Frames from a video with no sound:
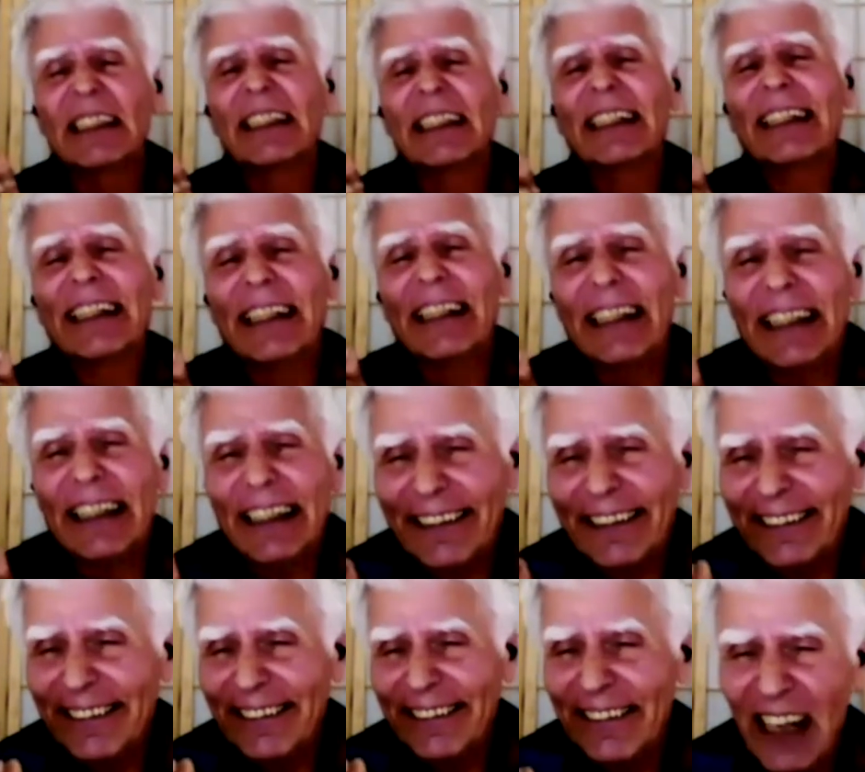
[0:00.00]
he is
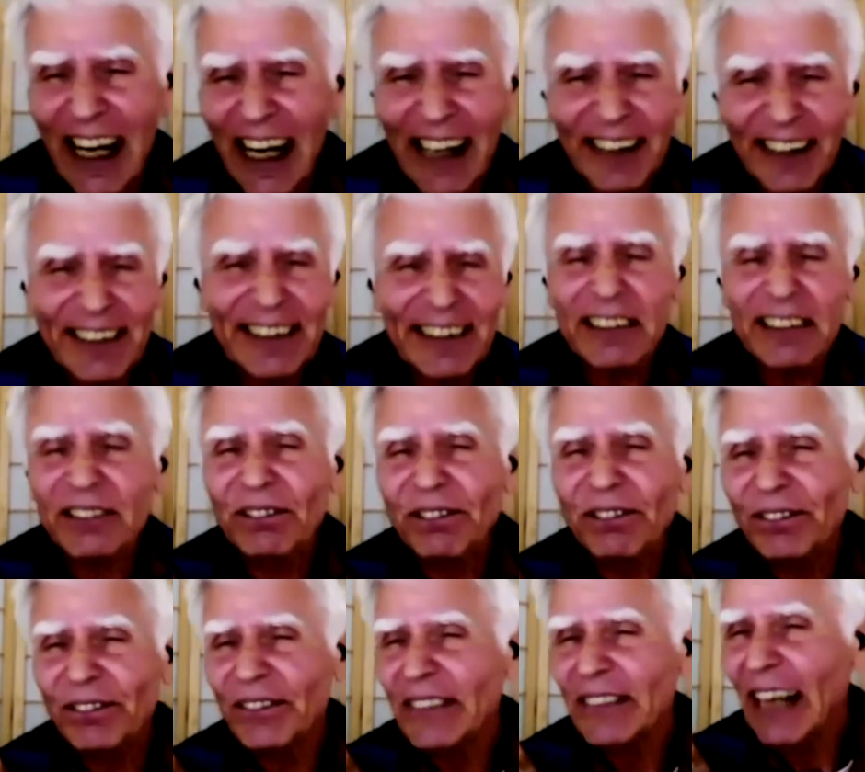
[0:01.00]
not
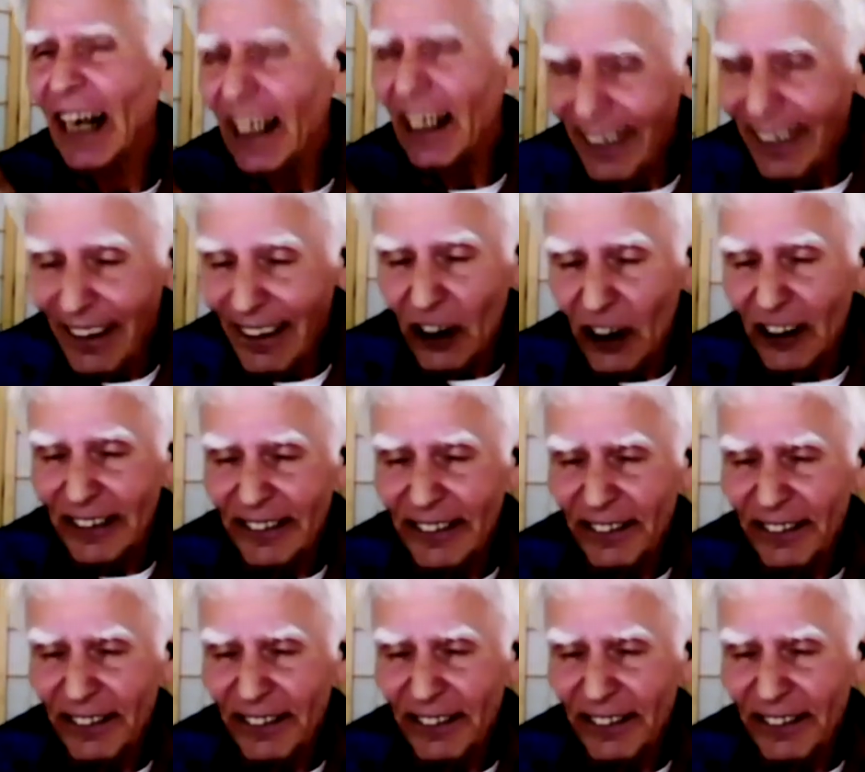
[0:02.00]
alone